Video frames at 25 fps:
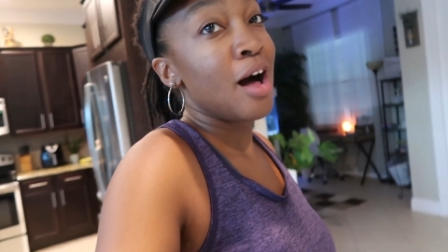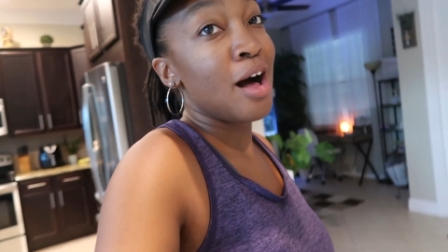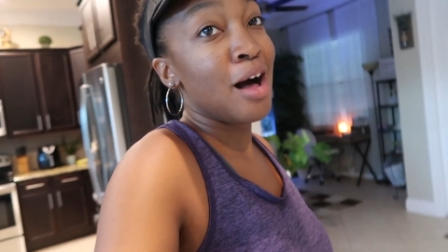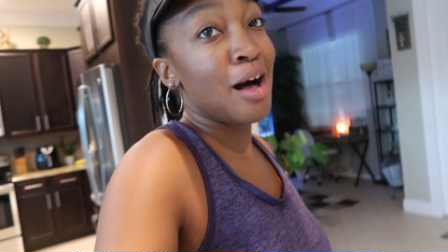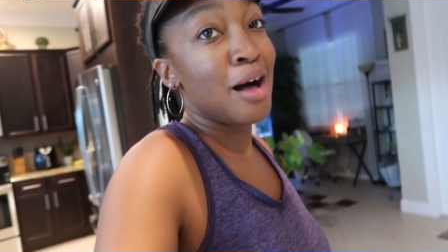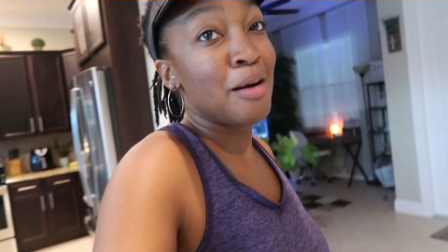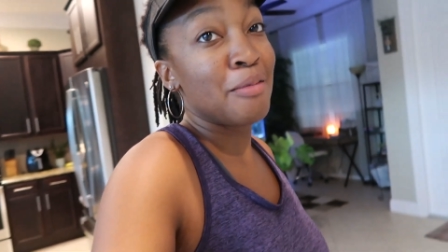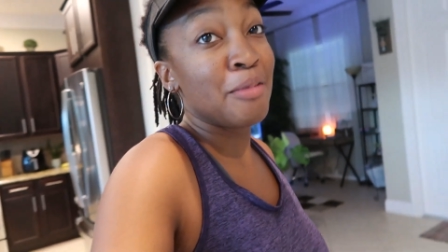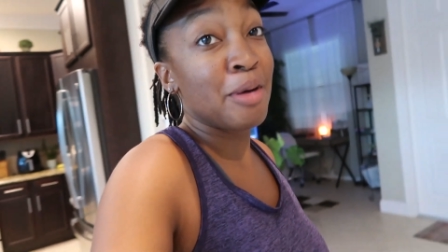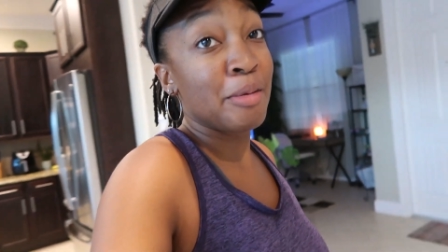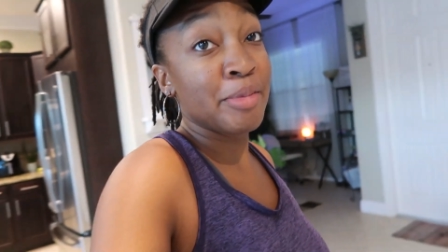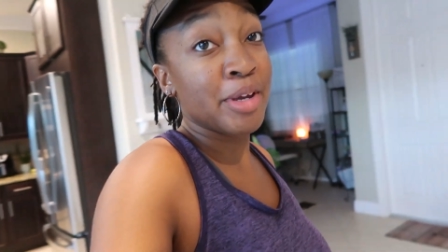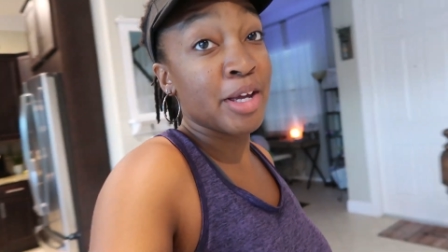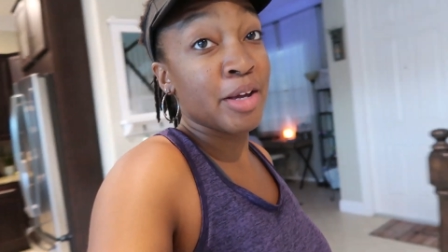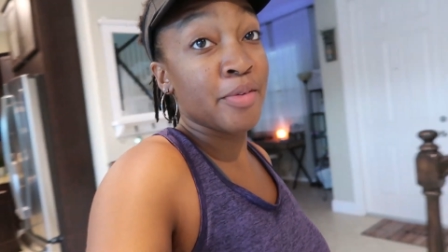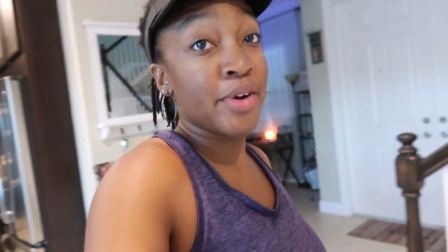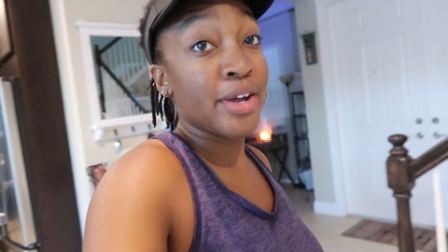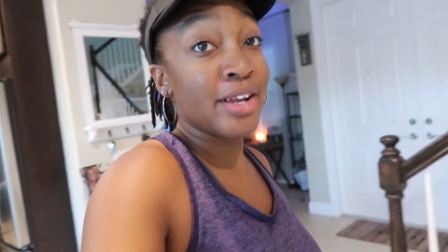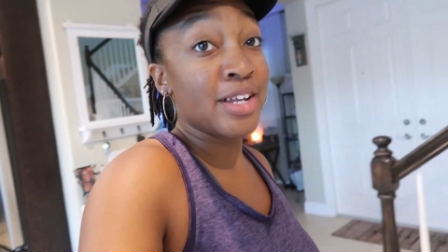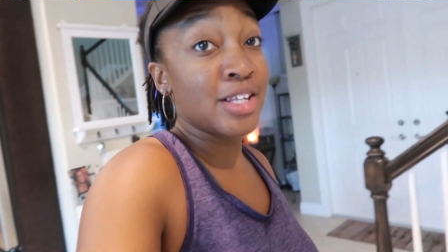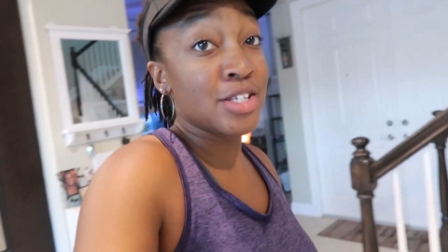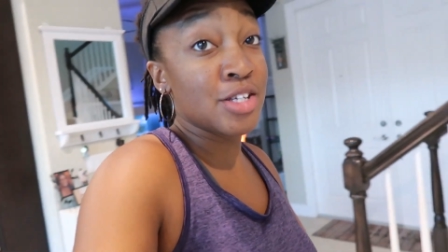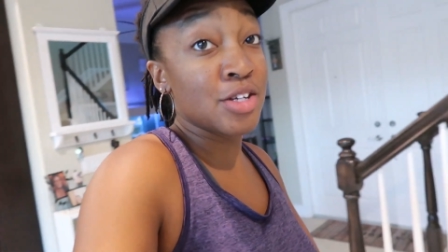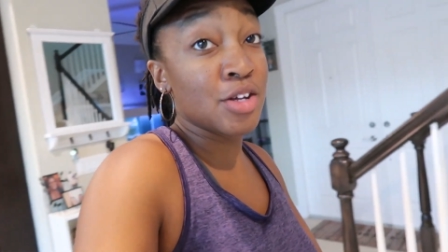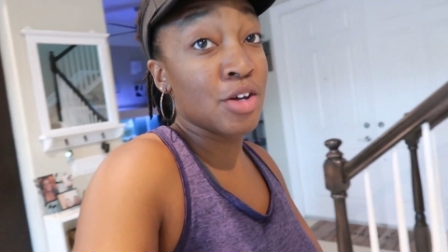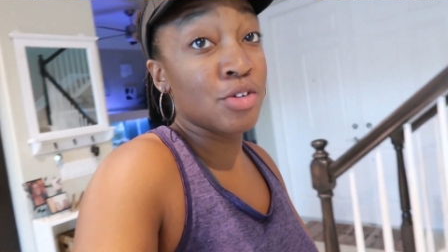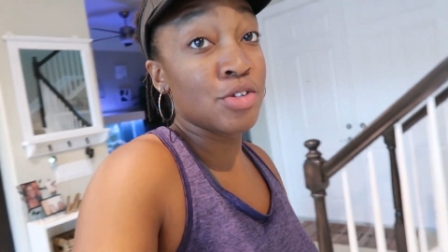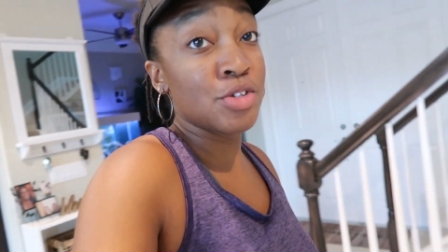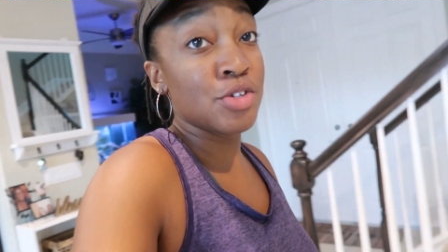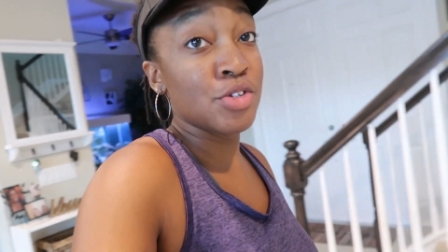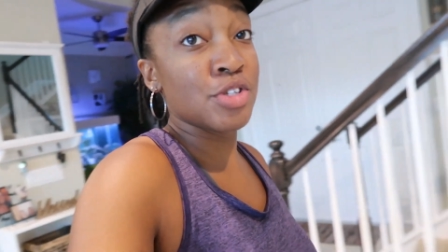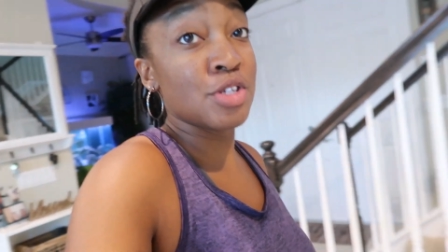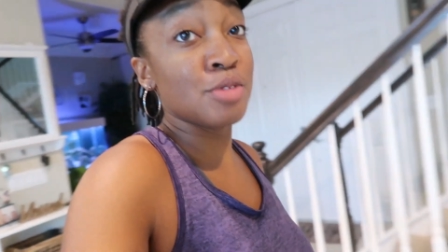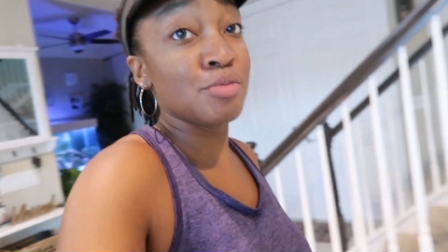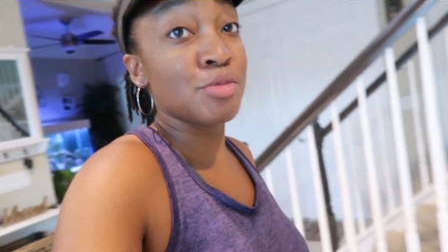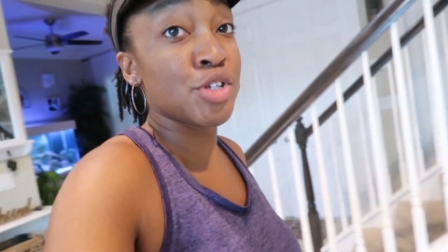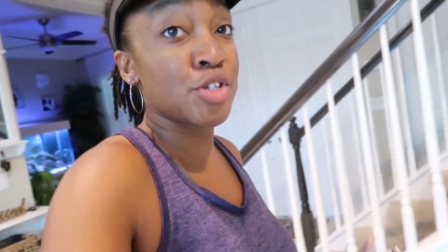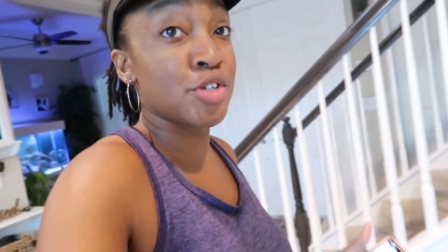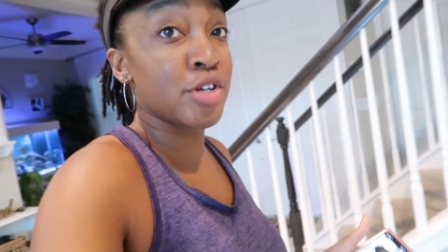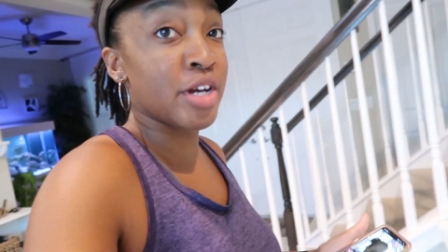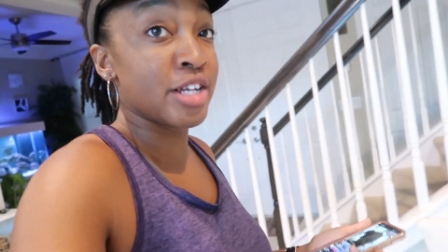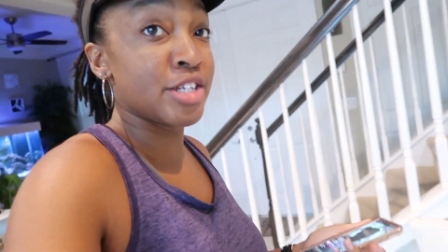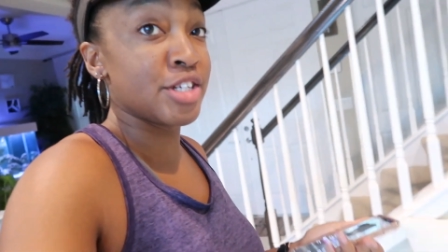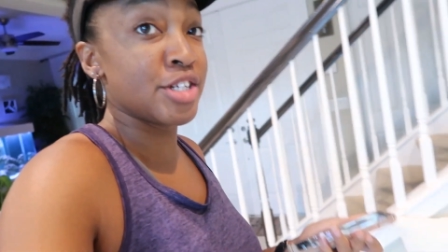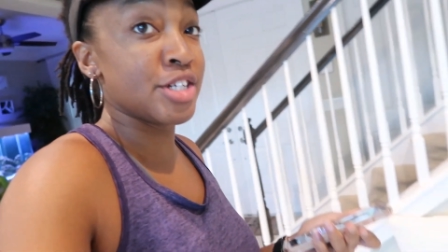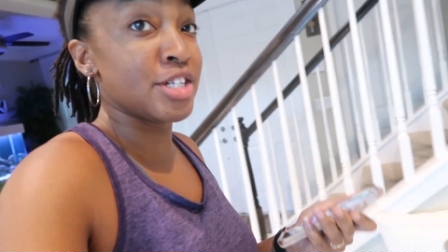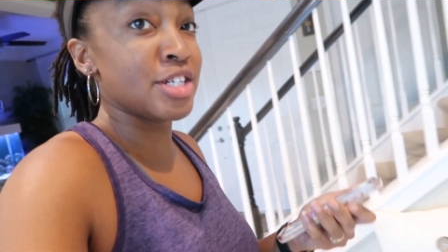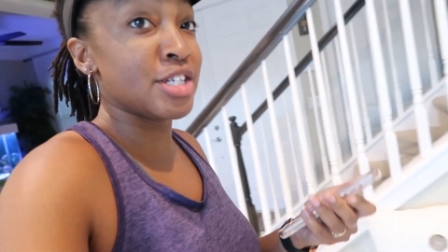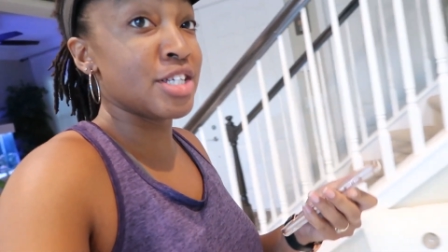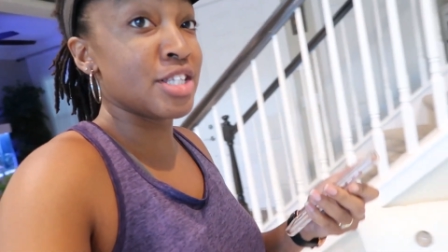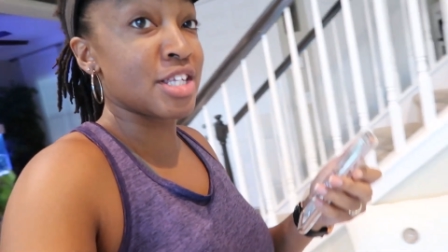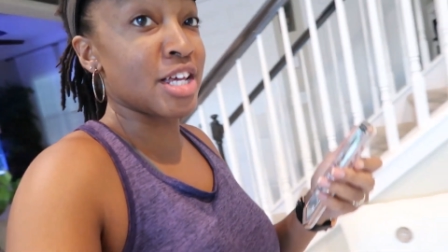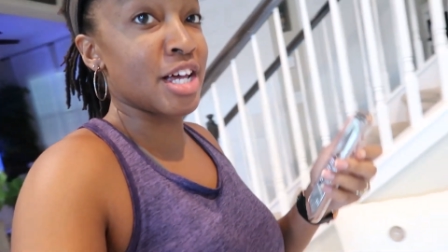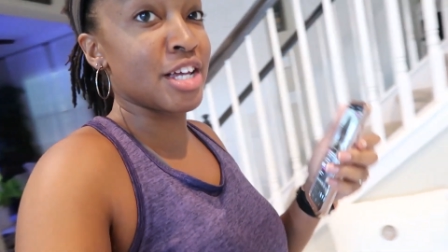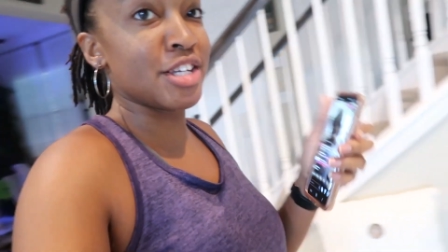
Um, I'm getting ready to go do some stretches.